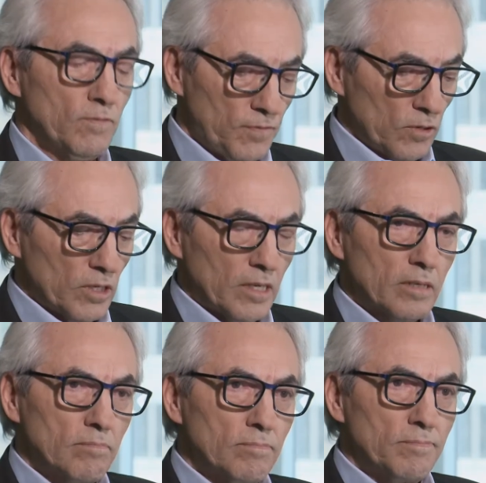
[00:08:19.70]
if you look
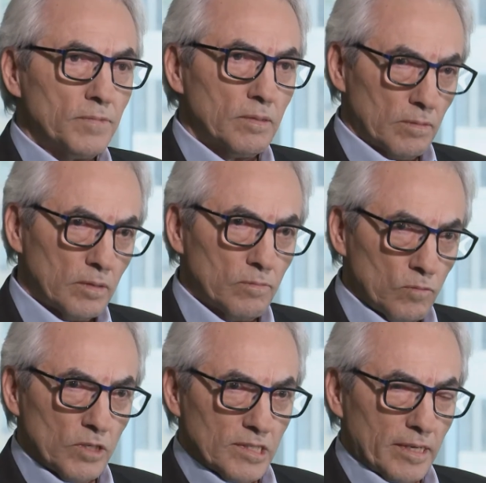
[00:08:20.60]
at,
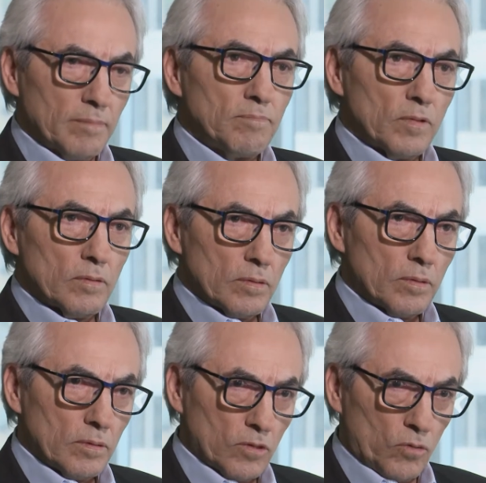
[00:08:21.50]
once again,
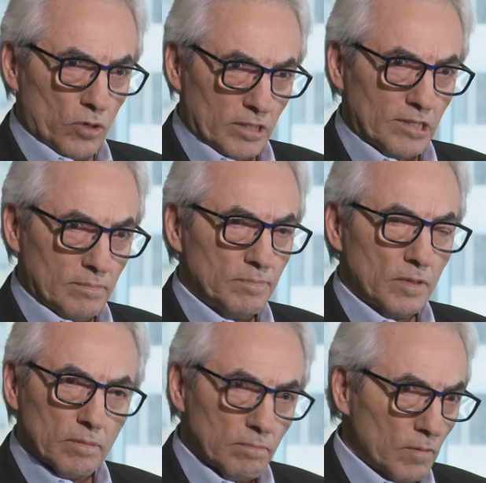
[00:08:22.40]
the courts,
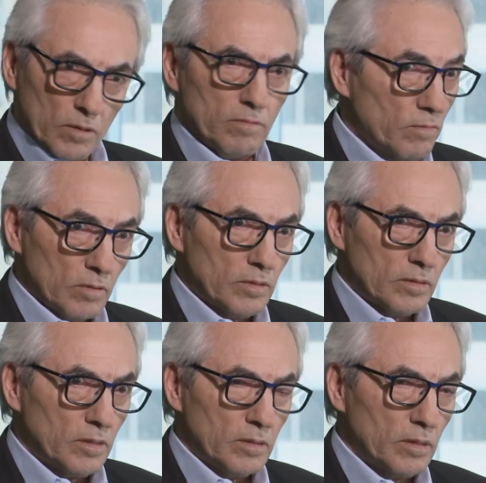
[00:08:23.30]

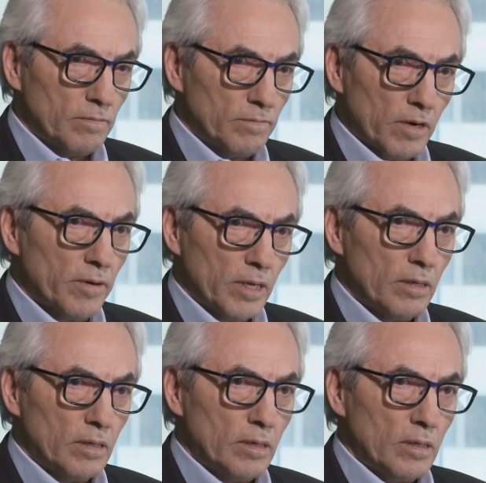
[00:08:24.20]
very
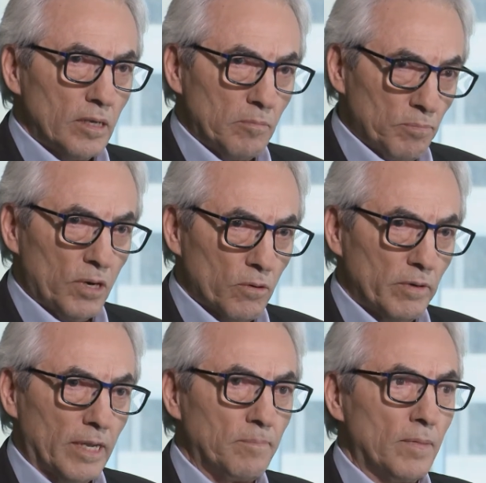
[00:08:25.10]
empowering.